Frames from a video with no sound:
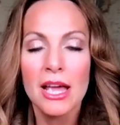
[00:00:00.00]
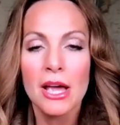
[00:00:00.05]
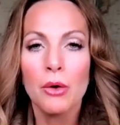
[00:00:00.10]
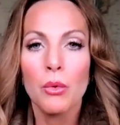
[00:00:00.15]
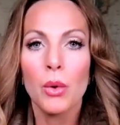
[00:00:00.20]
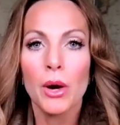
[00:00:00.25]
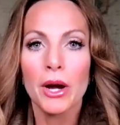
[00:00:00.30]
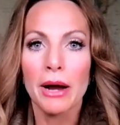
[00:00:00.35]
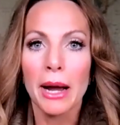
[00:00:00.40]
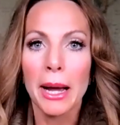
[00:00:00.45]

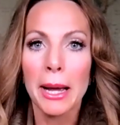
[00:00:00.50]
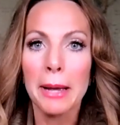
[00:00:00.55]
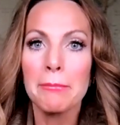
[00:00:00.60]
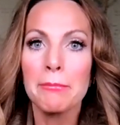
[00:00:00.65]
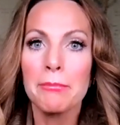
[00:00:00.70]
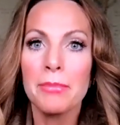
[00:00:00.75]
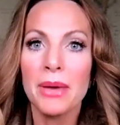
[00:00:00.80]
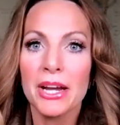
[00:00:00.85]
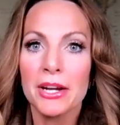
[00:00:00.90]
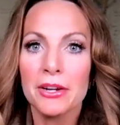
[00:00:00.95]
where I'm
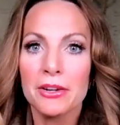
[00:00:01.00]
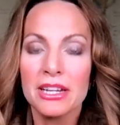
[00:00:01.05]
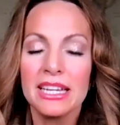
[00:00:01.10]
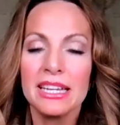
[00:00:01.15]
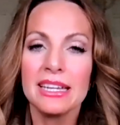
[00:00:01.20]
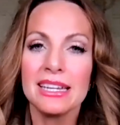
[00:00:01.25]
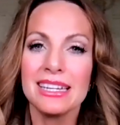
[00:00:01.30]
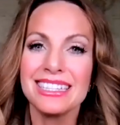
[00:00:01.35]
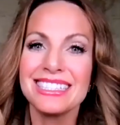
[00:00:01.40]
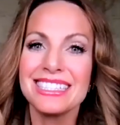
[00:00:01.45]

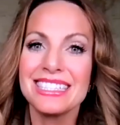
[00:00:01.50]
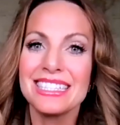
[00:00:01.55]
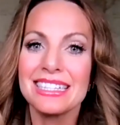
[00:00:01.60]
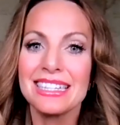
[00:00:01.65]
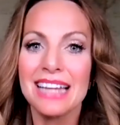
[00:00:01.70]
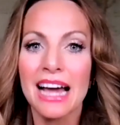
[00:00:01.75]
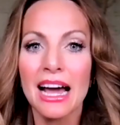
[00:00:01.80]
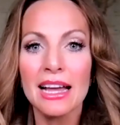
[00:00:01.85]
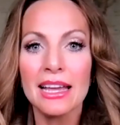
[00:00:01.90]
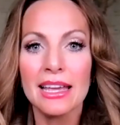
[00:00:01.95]
burying and
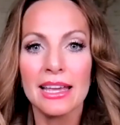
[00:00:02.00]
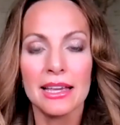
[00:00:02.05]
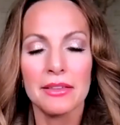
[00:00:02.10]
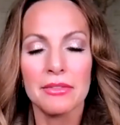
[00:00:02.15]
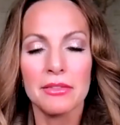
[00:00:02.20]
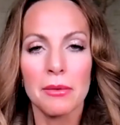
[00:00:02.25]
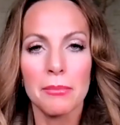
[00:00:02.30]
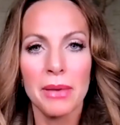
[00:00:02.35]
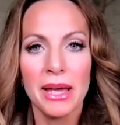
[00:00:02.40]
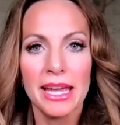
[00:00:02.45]
denying
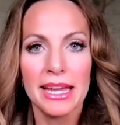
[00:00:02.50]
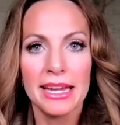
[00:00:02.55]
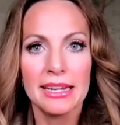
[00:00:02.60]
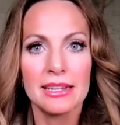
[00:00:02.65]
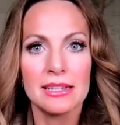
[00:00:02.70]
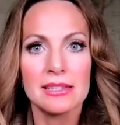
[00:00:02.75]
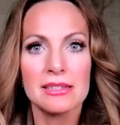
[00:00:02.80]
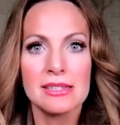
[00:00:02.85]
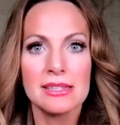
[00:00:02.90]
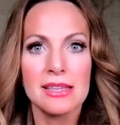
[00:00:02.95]
the pain
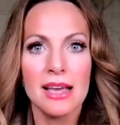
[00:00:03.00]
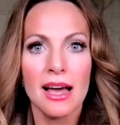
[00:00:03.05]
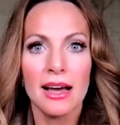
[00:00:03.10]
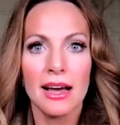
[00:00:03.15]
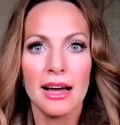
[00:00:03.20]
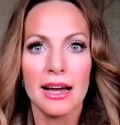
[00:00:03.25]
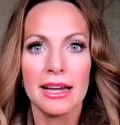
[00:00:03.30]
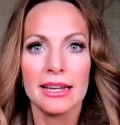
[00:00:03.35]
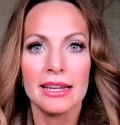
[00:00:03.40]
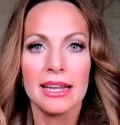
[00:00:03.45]

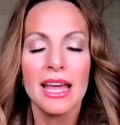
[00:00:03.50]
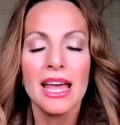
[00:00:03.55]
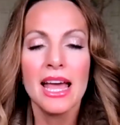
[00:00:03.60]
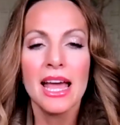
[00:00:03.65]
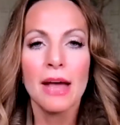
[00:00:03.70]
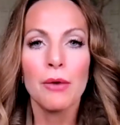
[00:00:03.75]
inside,